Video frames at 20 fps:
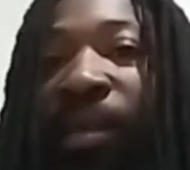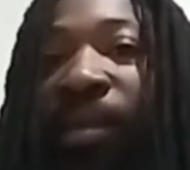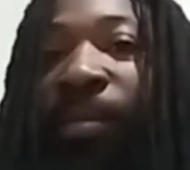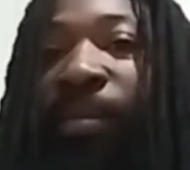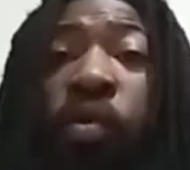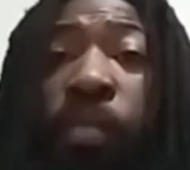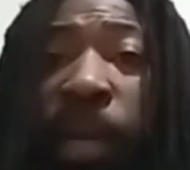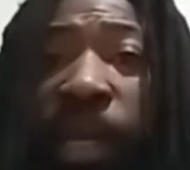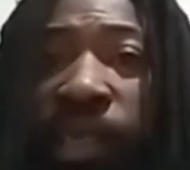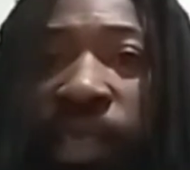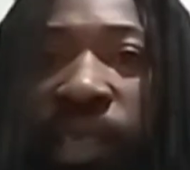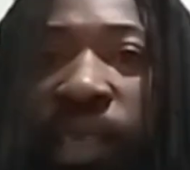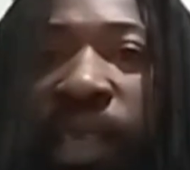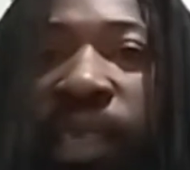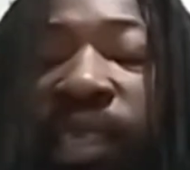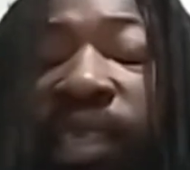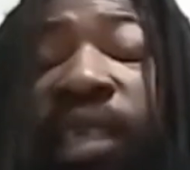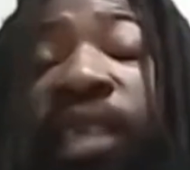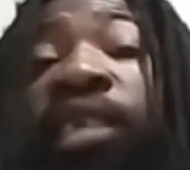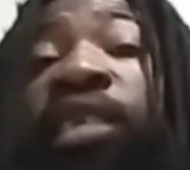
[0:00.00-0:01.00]
Humans
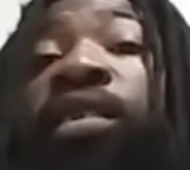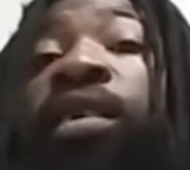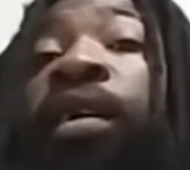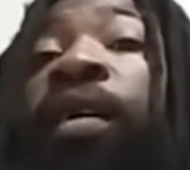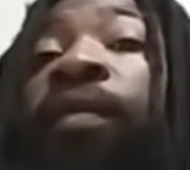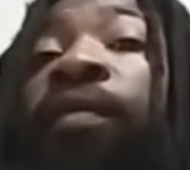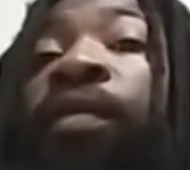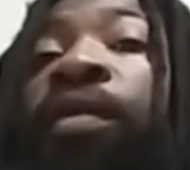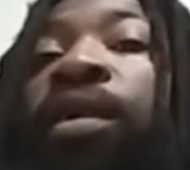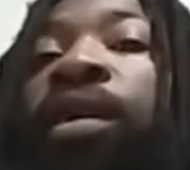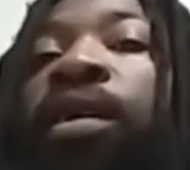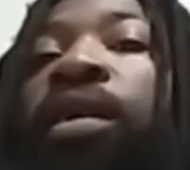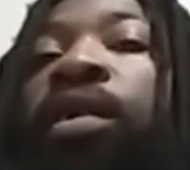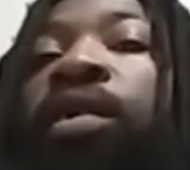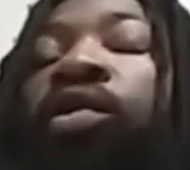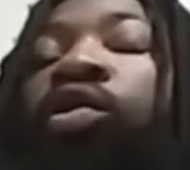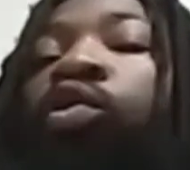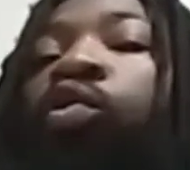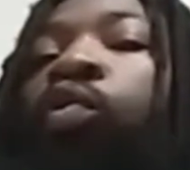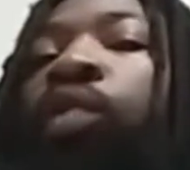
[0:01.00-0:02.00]
consist of
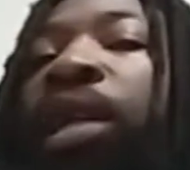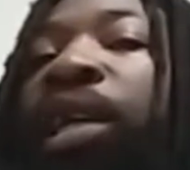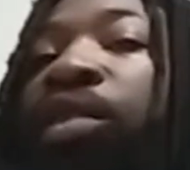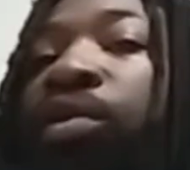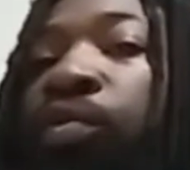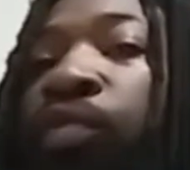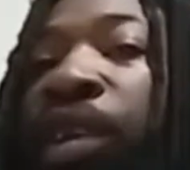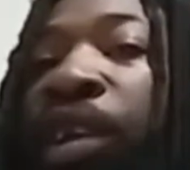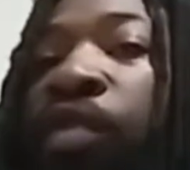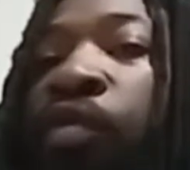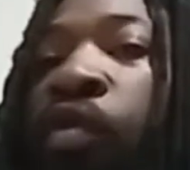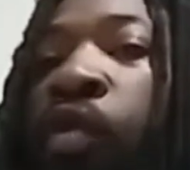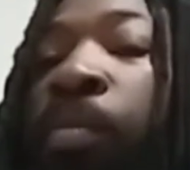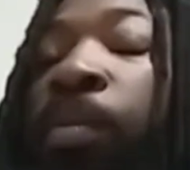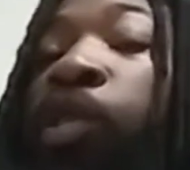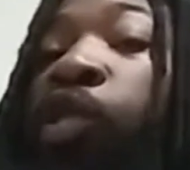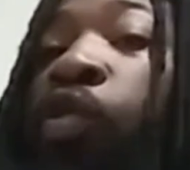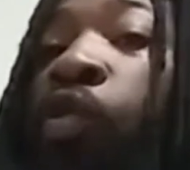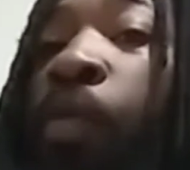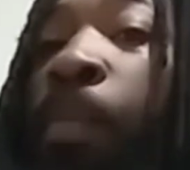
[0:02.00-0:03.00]
23
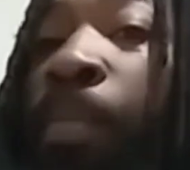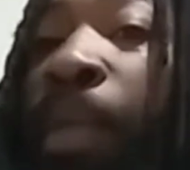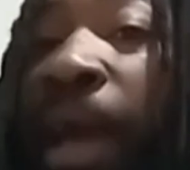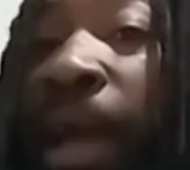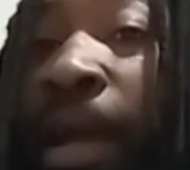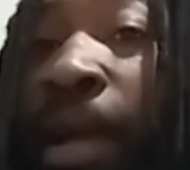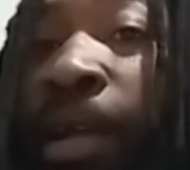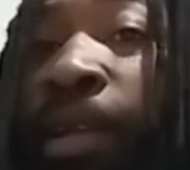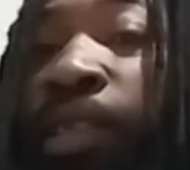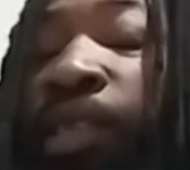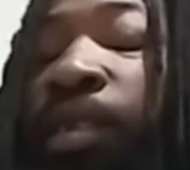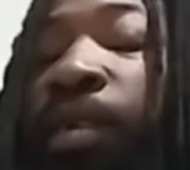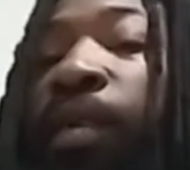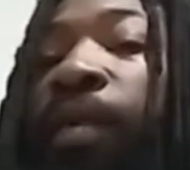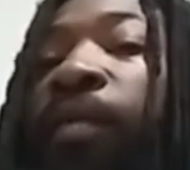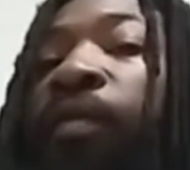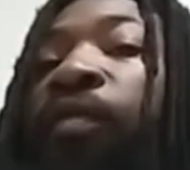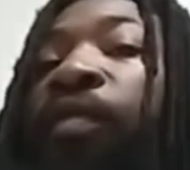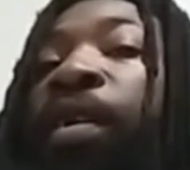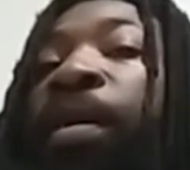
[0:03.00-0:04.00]
chromosome pairs
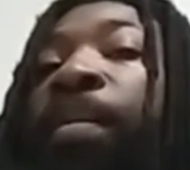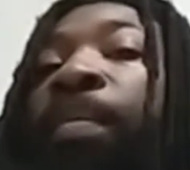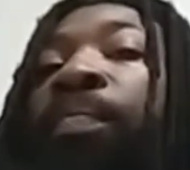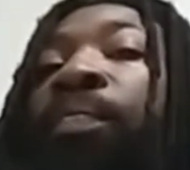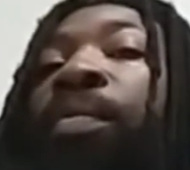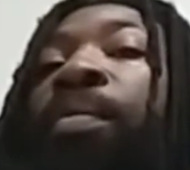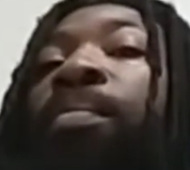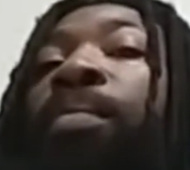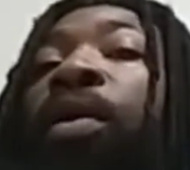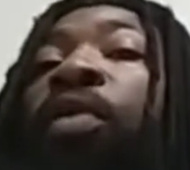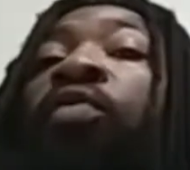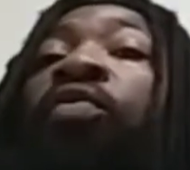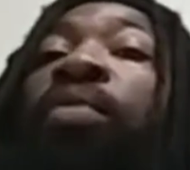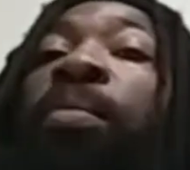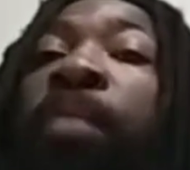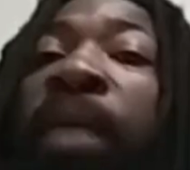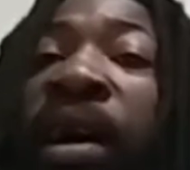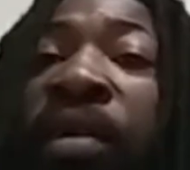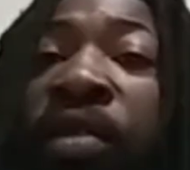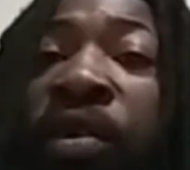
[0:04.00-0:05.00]
from
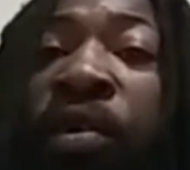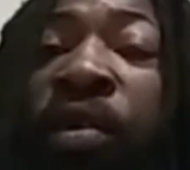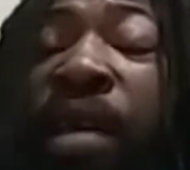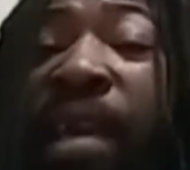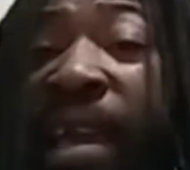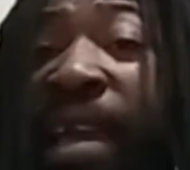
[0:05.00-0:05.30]
both mother